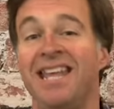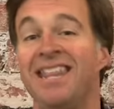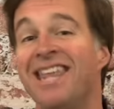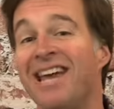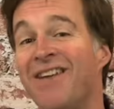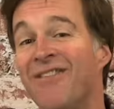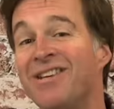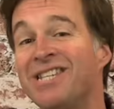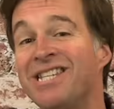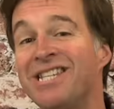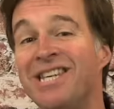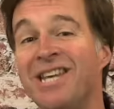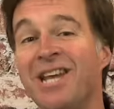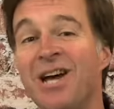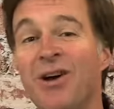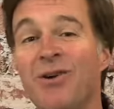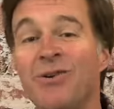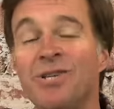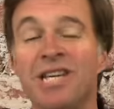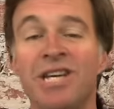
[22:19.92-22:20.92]
There is
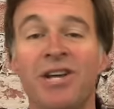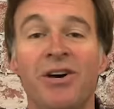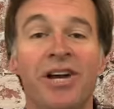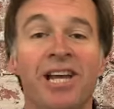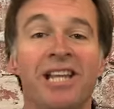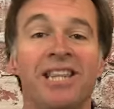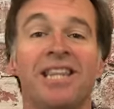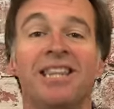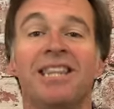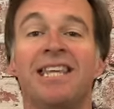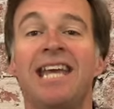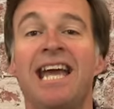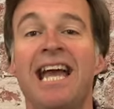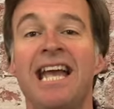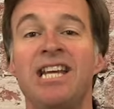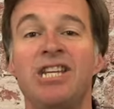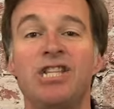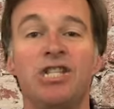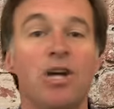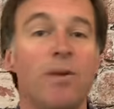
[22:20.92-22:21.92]
no denying that the
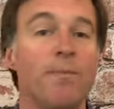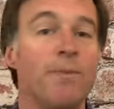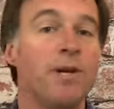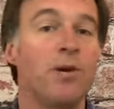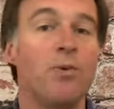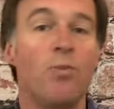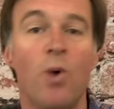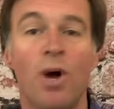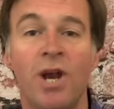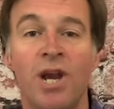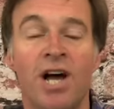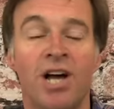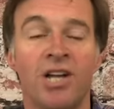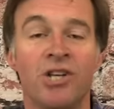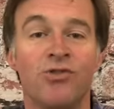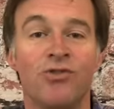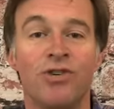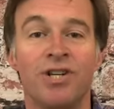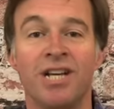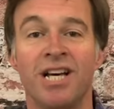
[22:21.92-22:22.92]

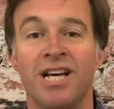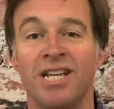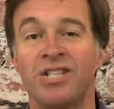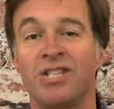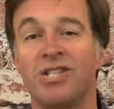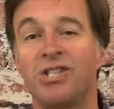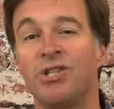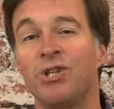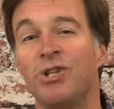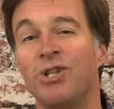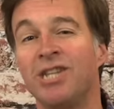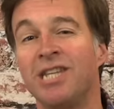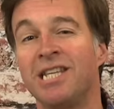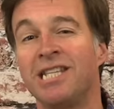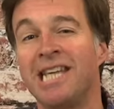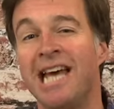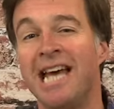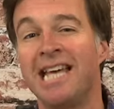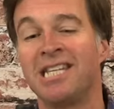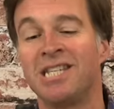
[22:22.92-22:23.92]
HW100 has stood the
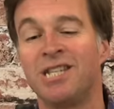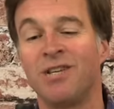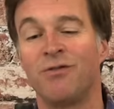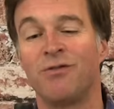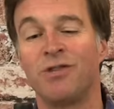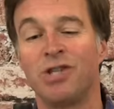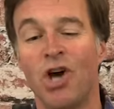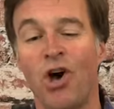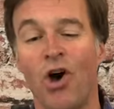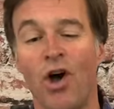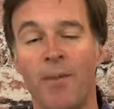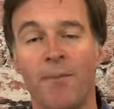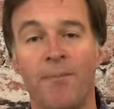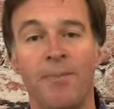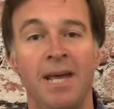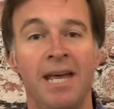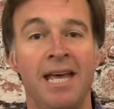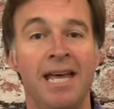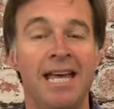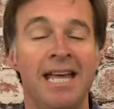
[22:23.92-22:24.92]
test of time.
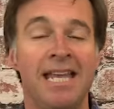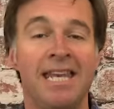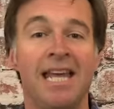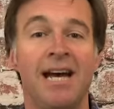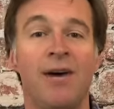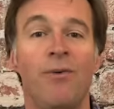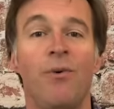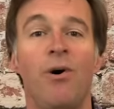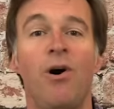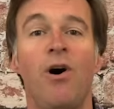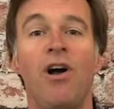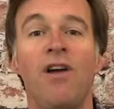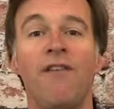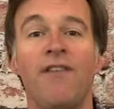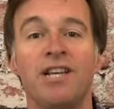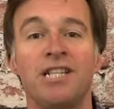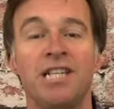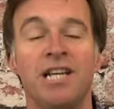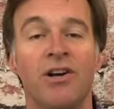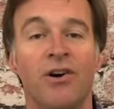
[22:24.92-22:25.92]
Now, I've
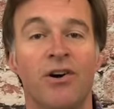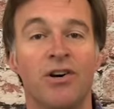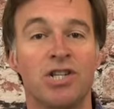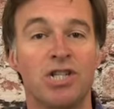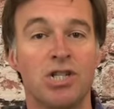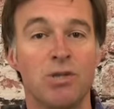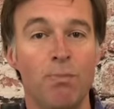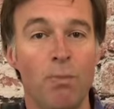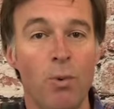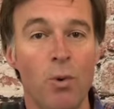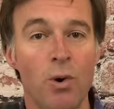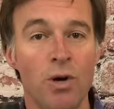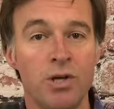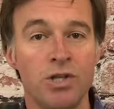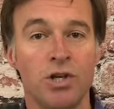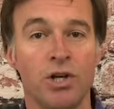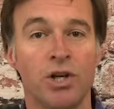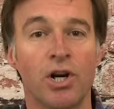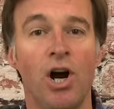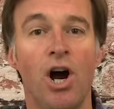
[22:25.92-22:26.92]
actually got a
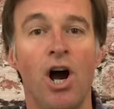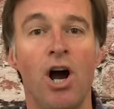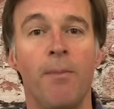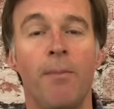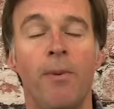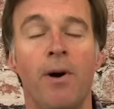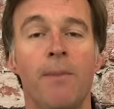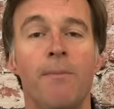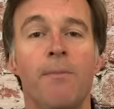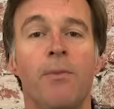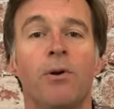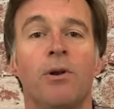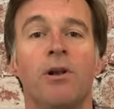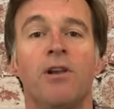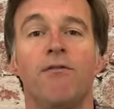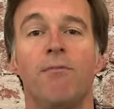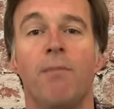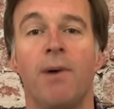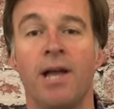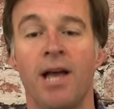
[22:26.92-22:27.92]
Sporter carbine
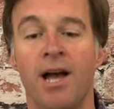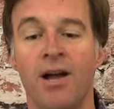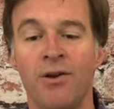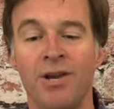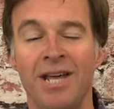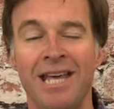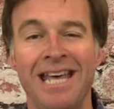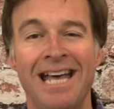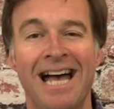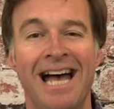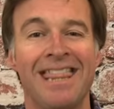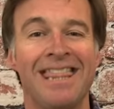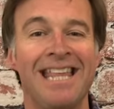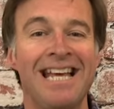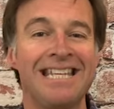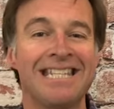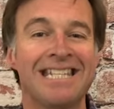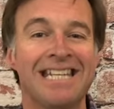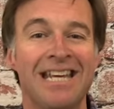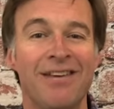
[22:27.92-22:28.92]
model of my own, and
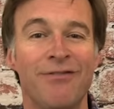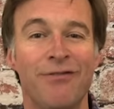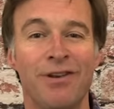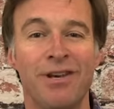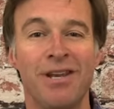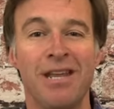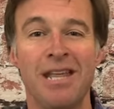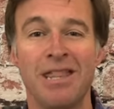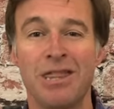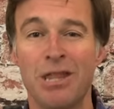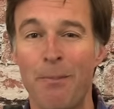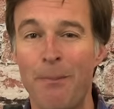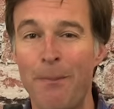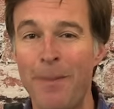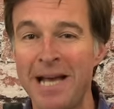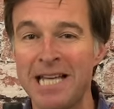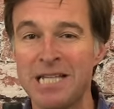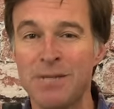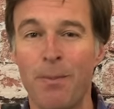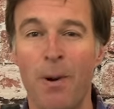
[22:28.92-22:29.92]
that's given the
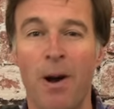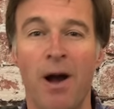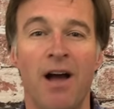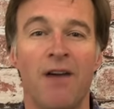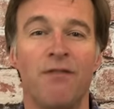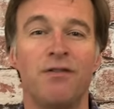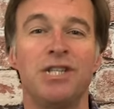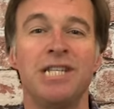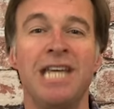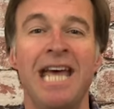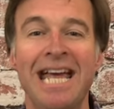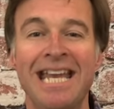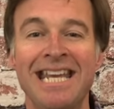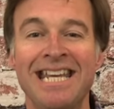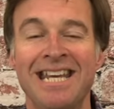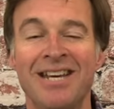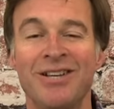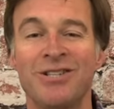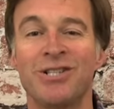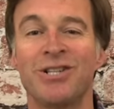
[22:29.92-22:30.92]
best part of
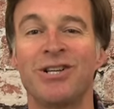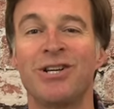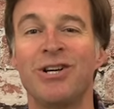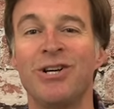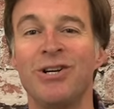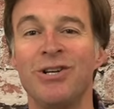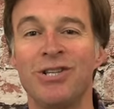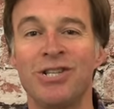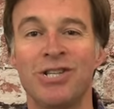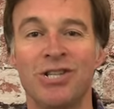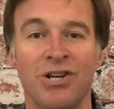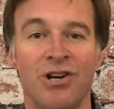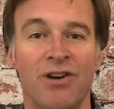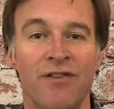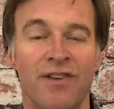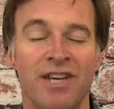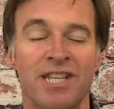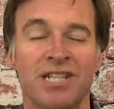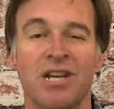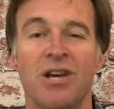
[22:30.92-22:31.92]
10 years good
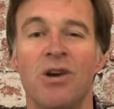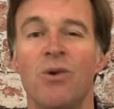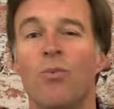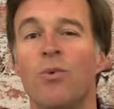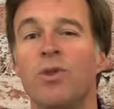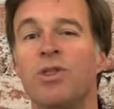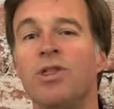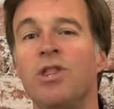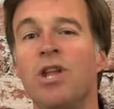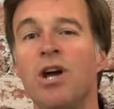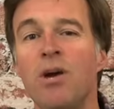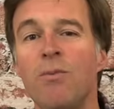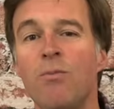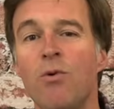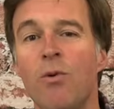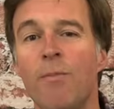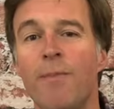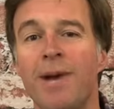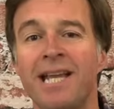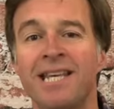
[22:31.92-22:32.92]
service with no
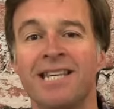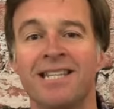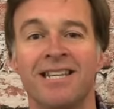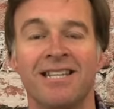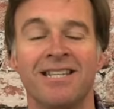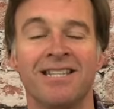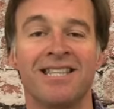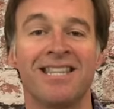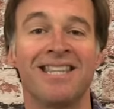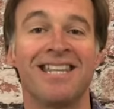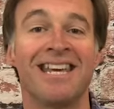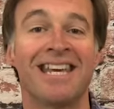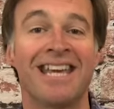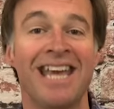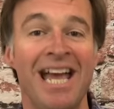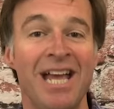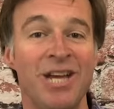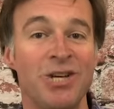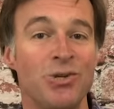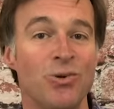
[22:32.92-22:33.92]
more maintenance than the
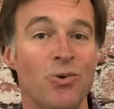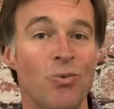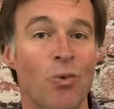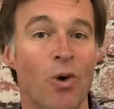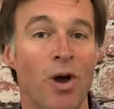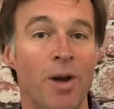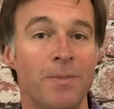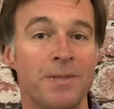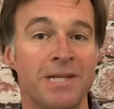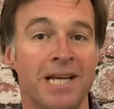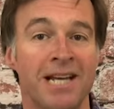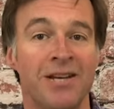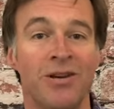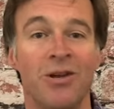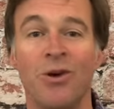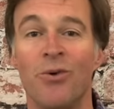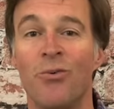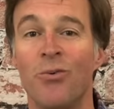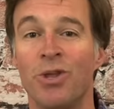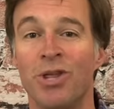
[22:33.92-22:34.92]
occasional wipe
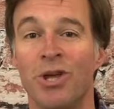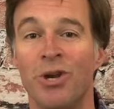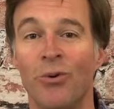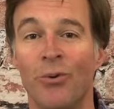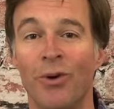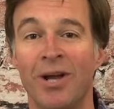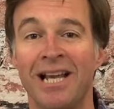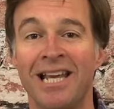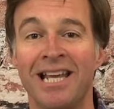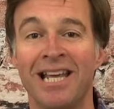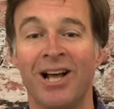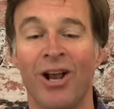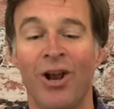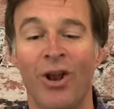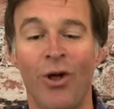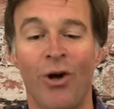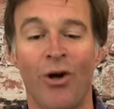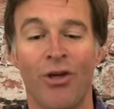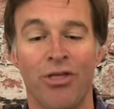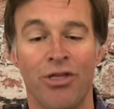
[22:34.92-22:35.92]
down with an oily
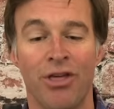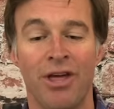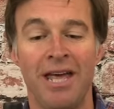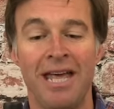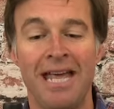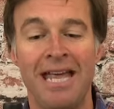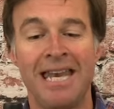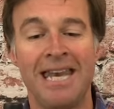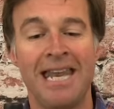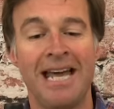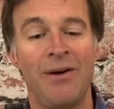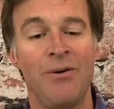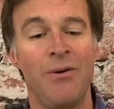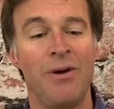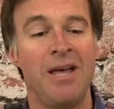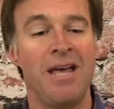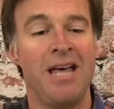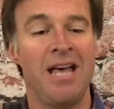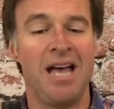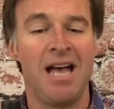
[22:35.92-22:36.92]
cloth.
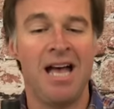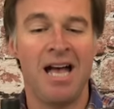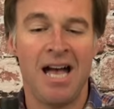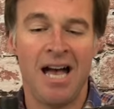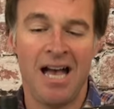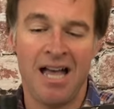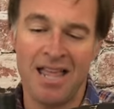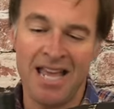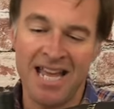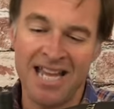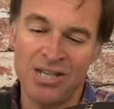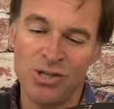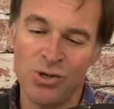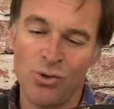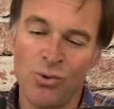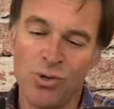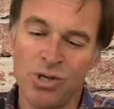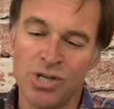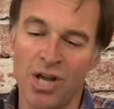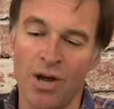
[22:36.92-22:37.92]
Now, it's
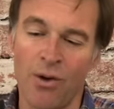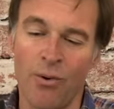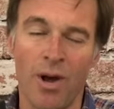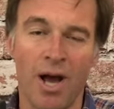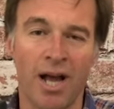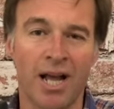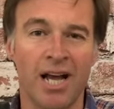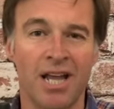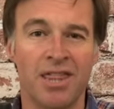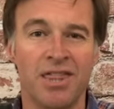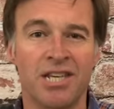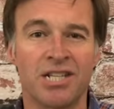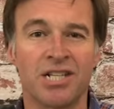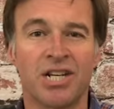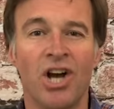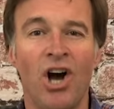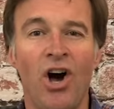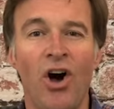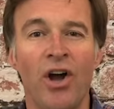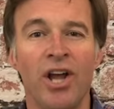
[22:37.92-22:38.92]
also a gun that's
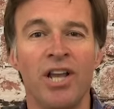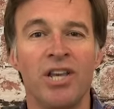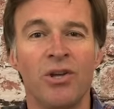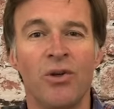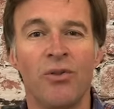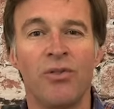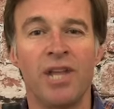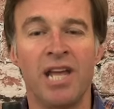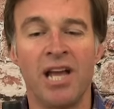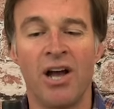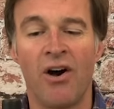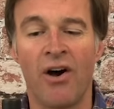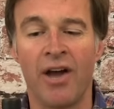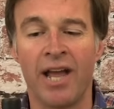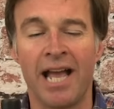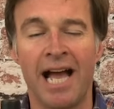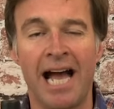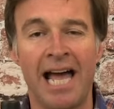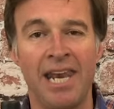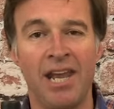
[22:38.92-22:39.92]
kind on the
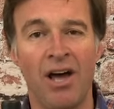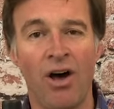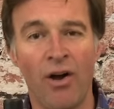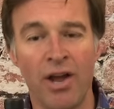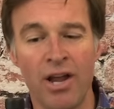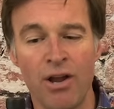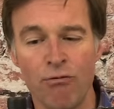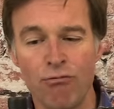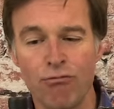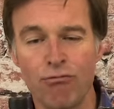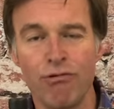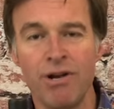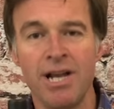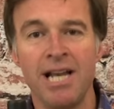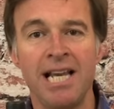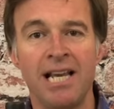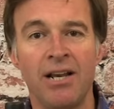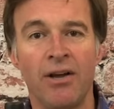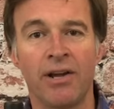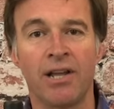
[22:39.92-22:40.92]
eye, and I
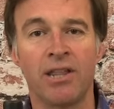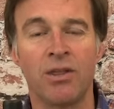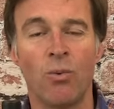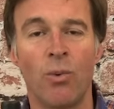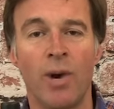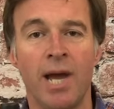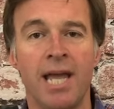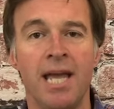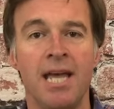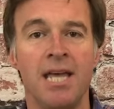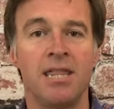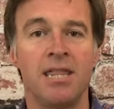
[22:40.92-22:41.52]
really like the way